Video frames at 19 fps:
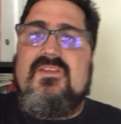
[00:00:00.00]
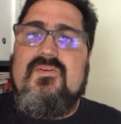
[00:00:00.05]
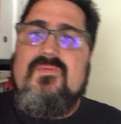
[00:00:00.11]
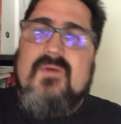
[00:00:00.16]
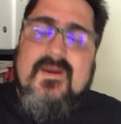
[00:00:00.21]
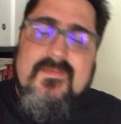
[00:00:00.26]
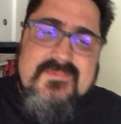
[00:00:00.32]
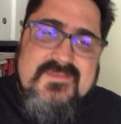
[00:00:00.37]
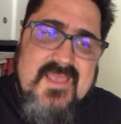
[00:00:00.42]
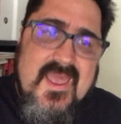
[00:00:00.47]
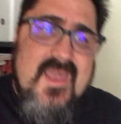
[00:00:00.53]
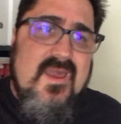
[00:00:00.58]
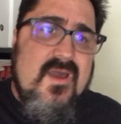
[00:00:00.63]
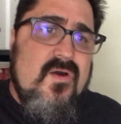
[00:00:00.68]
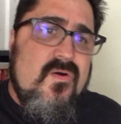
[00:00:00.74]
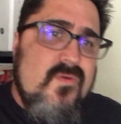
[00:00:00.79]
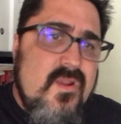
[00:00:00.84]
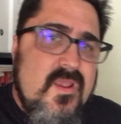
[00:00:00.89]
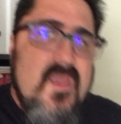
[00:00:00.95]
to
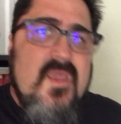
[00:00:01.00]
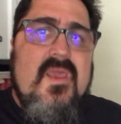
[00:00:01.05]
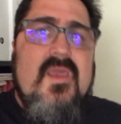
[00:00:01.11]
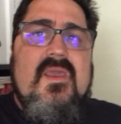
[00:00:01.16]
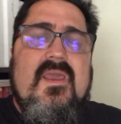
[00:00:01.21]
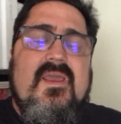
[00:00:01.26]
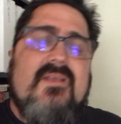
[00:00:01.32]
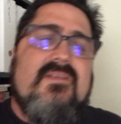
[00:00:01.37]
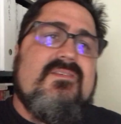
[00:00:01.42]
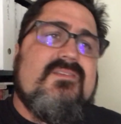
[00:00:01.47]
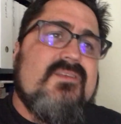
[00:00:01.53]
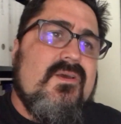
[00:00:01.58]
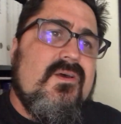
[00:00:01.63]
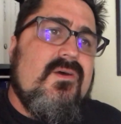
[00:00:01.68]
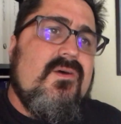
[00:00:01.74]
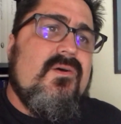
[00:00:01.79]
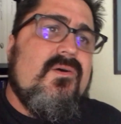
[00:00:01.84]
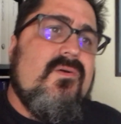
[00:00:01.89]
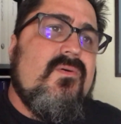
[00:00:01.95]
uptown. And
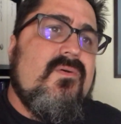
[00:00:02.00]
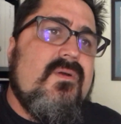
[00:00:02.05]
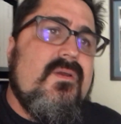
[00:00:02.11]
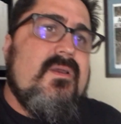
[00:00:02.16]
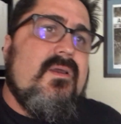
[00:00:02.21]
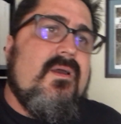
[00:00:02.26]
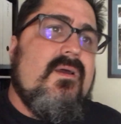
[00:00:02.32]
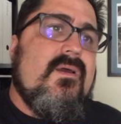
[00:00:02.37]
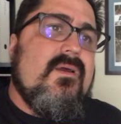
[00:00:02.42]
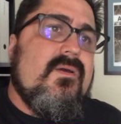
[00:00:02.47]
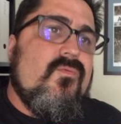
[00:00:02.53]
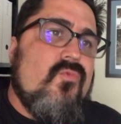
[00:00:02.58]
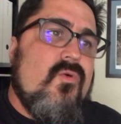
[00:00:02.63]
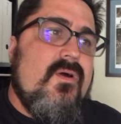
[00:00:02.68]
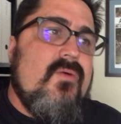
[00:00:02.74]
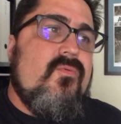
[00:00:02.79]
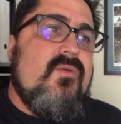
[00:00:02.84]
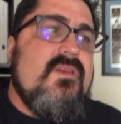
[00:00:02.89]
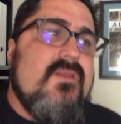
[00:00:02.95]
so
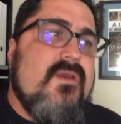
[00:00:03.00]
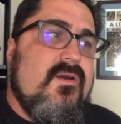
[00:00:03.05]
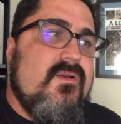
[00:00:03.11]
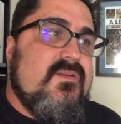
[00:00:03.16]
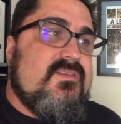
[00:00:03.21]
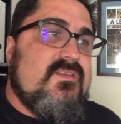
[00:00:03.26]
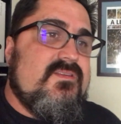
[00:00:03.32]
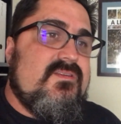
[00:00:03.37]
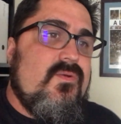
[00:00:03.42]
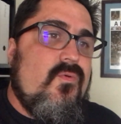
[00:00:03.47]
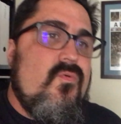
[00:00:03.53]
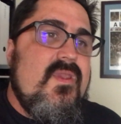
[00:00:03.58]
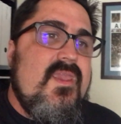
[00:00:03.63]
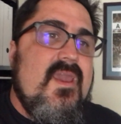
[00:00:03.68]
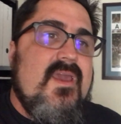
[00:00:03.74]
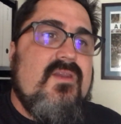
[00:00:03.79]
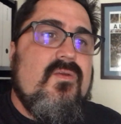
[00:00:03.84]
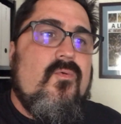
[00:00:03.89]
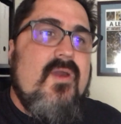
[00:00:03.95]
what we noticed is that
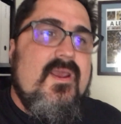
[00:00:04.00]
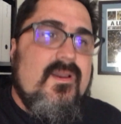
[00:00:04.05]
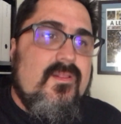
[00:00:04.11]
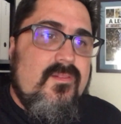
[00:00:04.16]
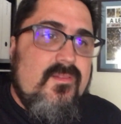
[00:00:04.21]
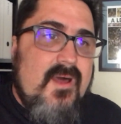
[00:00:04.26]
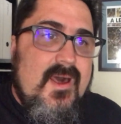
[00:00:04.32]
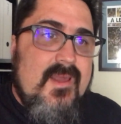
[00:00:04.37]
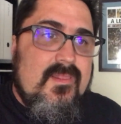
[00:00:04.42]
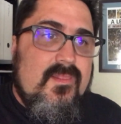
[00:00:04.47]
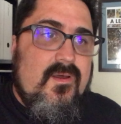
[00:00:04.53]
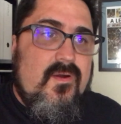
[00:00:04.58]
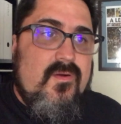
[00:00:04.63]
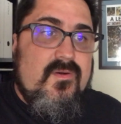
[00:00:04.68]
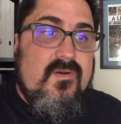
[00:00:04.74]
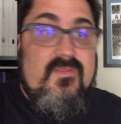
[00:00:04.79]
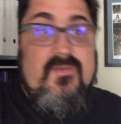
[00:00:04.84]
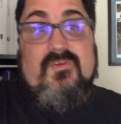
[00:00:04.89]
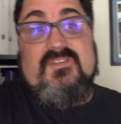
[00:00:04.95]
we had to wait a lot
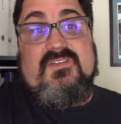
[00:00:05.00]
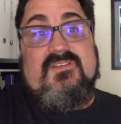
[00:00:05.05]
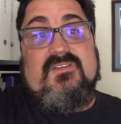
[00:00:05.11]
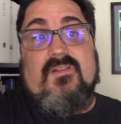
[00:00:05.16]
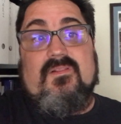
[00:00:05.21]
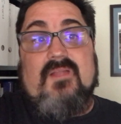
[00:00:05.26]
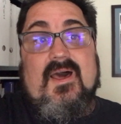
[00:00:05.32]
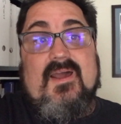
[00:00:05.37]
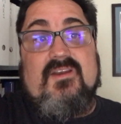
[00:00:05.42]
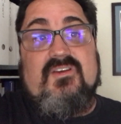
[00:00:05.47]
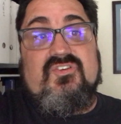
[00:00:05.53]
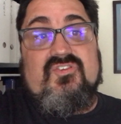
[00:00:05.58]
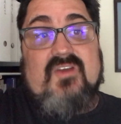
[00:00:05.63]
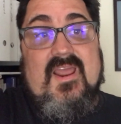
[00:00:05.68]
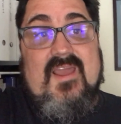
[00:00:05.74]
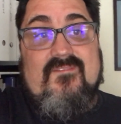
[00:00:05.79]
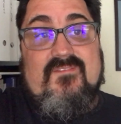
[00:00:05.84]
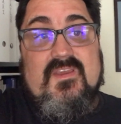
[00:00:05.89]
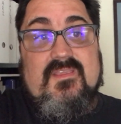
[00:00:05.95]
longer. There was just a lot of
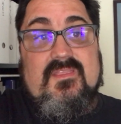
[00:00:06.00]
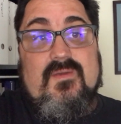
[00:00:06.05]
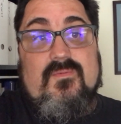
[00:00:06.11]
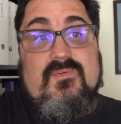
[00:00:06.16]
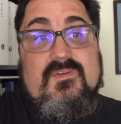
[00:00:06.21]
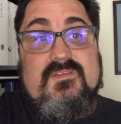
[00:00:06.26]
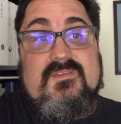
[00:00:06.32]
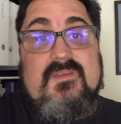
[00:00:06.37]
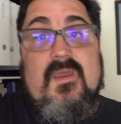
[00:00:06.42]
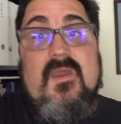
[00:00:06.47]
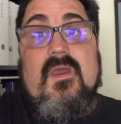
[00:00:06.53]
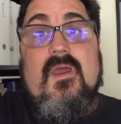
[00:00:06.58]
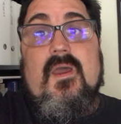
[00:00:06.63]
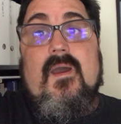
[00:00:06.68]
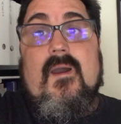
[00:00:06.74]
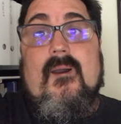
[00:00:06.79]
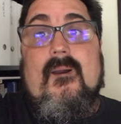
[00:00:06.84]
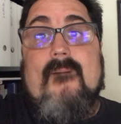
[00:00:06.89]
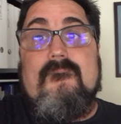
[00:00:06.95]
traffic that was
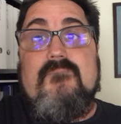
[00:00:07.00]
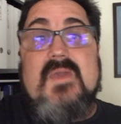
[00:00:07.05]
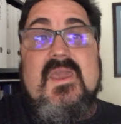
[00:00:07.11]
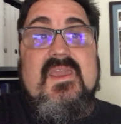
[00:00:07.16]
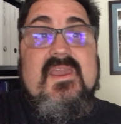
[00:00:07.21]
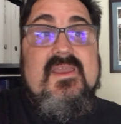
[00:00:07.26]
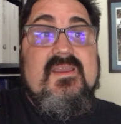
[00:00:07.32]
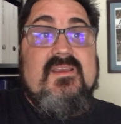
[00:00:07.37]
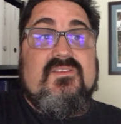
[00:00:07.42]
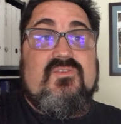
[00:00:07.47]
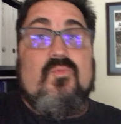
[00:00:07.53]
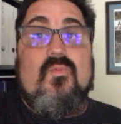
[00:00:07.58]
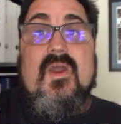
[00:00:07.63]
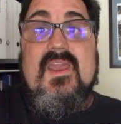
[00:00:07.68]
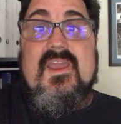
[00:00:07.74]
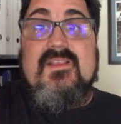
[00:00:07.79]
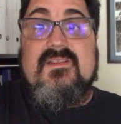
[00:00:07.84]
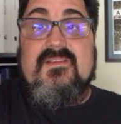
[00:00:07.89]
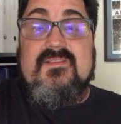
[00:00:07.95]
making its
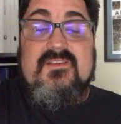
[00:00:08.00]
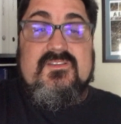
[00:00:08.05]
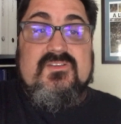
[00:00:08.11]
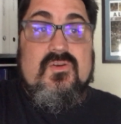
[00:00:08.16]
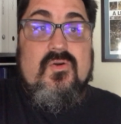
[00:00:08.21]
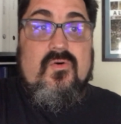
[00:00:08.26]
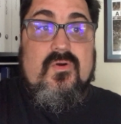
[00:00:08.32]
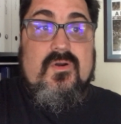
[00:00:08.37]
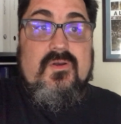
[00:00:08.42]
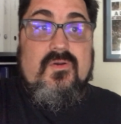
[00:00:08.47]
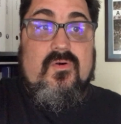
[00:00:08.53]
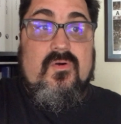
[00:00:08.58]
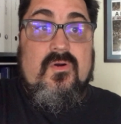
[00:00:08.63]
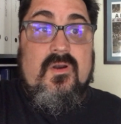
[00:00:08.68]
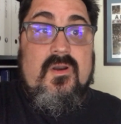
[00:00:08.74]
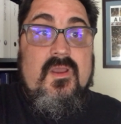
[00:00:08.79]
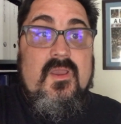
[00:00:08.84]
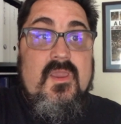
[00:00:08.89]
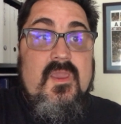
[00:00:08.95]
way to this
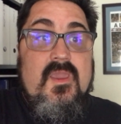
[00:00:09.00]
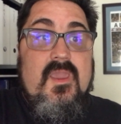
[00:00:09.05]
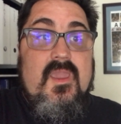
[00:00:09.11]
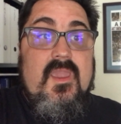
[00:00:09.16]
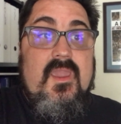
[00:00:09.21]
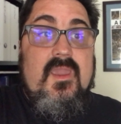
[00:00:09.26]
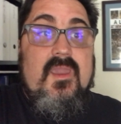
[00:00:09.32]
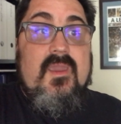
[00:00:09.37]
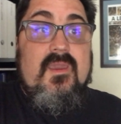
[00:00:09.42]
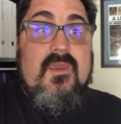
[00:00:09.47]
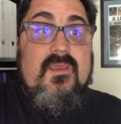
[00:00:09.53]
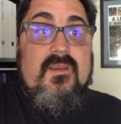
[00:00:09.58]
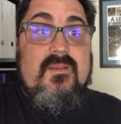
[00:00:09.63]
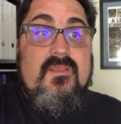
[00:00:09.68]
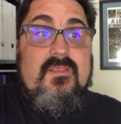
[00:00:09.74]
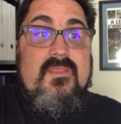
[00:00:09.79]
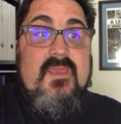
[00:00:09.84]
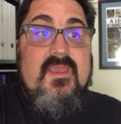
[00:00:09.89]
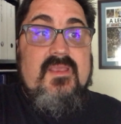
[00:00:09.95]
corridor,
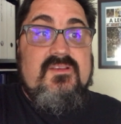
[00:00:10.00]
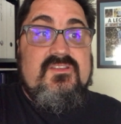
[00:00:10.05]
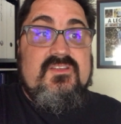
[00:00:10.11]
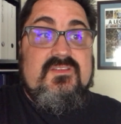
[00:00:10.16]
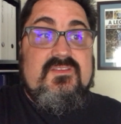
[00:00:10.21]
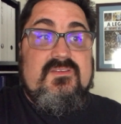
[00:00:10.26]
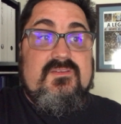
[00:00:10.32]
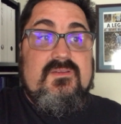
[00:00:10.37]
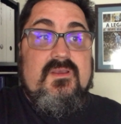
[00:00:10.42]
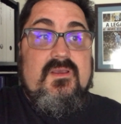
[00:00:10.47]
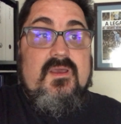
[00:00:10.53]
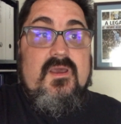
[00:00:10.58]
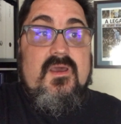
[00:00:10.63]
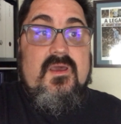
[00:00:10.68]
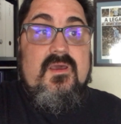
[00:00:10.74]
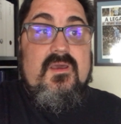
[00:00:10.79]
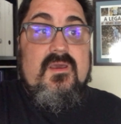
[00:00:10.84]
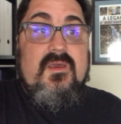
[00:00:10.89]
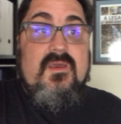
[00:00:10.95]
and they just
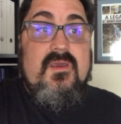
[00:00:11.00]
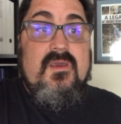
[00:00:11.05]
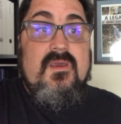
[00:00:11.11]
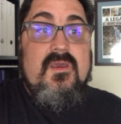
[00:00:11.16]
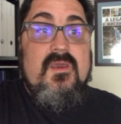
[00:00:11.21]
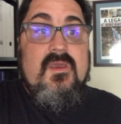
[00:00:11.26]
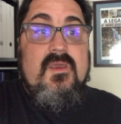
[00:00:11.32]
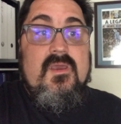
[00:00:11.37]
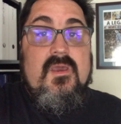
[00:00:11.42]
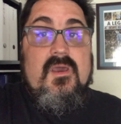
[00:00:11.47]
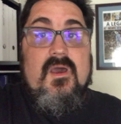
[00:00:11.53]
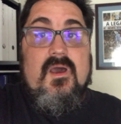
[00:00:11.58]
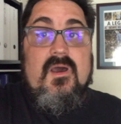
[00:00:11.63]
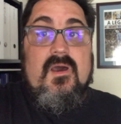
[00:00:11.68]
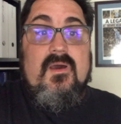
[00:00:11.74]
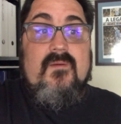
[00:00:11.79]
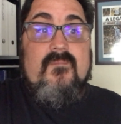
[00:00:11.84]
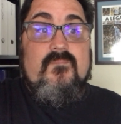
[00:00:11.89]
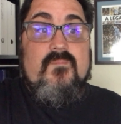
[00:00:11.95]
it
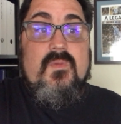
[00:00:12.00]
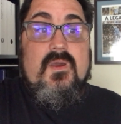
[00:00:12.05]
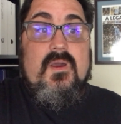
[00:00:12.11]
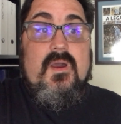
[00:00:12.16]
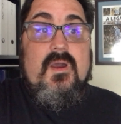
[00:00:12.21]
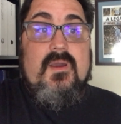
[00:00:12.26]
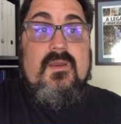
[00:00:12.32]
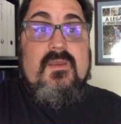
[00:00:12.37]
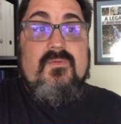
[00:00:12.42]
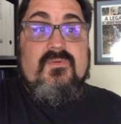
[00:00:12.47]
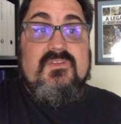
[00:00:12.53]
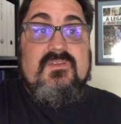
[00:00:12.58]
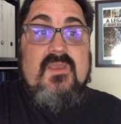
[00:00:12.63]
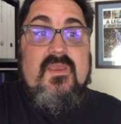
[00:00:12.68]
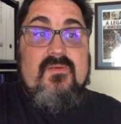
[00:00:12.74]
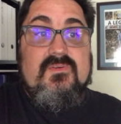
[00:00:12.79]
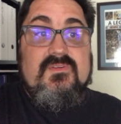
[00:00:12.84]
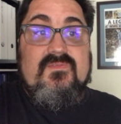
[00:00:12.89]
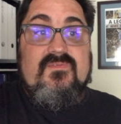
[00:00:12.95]

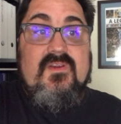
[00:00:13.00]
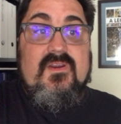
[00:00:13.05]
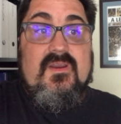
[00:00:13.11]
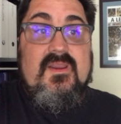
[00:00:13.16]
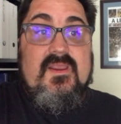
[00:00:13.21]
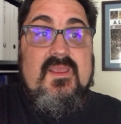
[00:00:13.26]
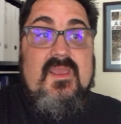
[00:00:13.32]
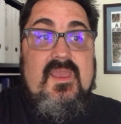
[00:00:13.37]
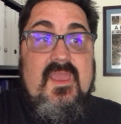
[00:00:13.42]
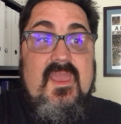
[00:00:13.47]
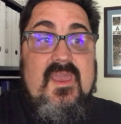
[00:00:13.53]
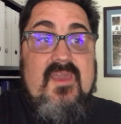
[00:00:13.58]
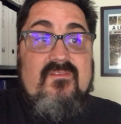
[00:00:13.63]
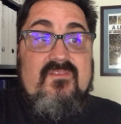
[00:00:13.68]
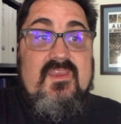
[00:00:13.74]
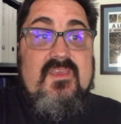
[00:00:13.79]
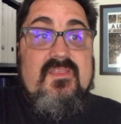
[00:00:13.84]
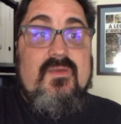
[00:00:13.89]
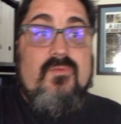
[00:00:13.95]
was very
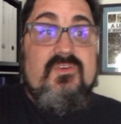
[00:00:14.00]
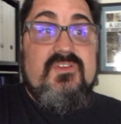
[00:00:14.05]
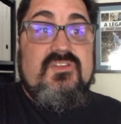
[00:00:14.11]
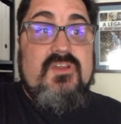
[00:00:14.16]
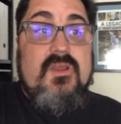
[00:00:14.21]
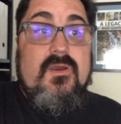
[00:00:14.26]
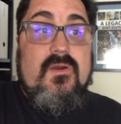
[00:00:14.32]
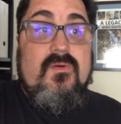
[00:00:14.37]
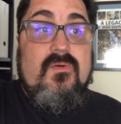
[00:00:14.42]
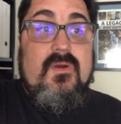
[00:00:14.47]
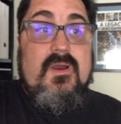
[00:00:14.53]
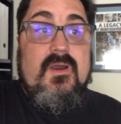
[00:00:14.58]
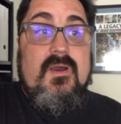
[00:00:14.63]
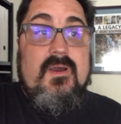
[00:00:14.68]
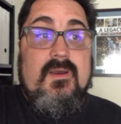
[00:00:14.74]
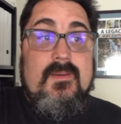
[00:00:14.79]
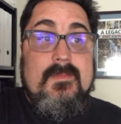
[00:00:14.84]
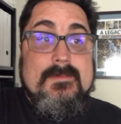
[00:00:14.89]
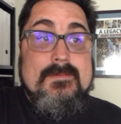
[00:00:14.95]
heavy. There was
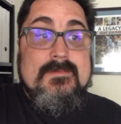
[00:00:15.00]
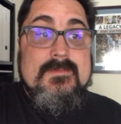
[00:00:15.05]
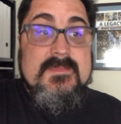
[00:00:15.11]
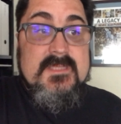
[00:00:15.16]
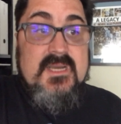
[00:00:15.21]
no